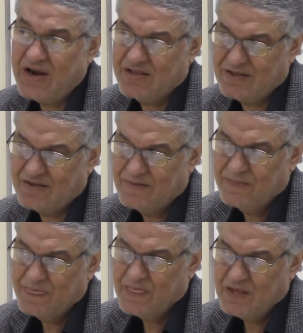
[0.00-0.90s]
This is
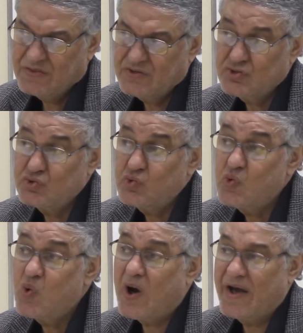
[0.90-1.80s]
who I am.
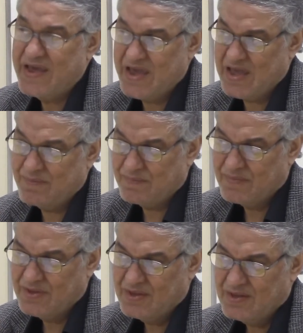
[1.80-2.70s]
This is
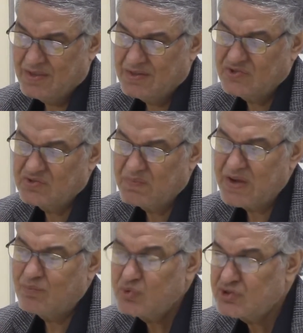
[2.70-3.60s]
my Muslim
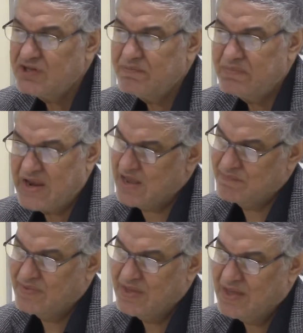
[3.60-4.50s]
name. I
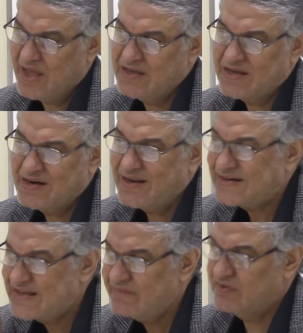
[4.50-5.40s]
cannot give it up,
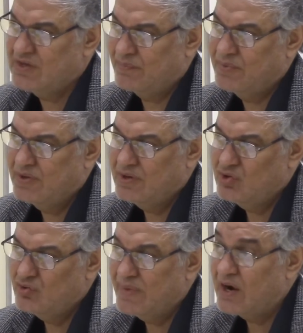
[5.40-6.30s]
no matter what.
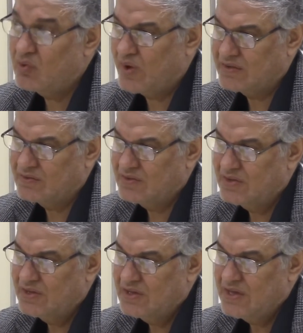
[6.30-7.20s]
And you go
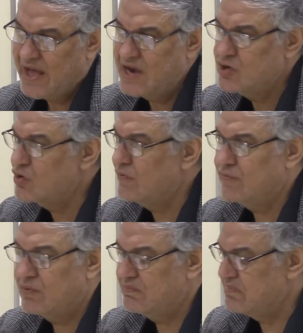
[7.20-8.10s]
from
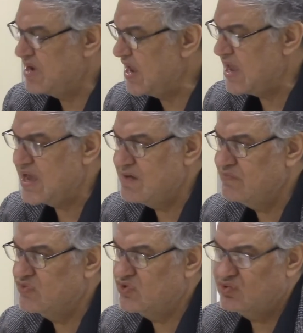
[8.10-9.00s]
name to your
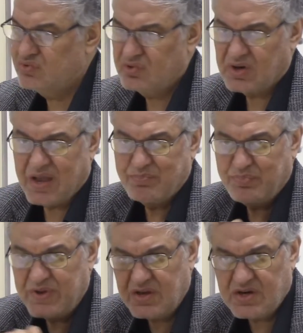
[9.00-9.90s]
appearance,
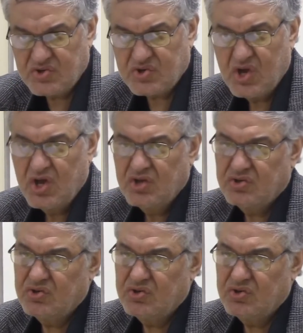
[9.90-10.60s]
to your